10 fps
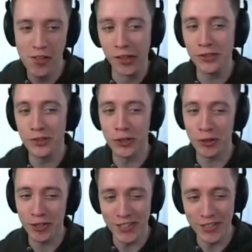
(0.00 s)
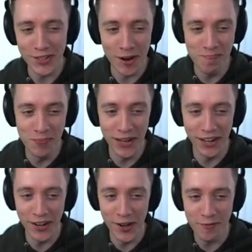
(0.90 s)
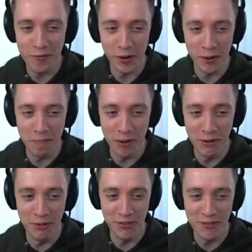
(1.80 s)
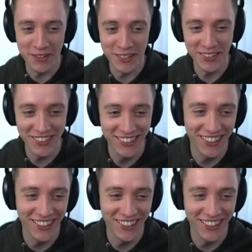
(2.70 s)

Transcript: This church is not big enough for the both of us.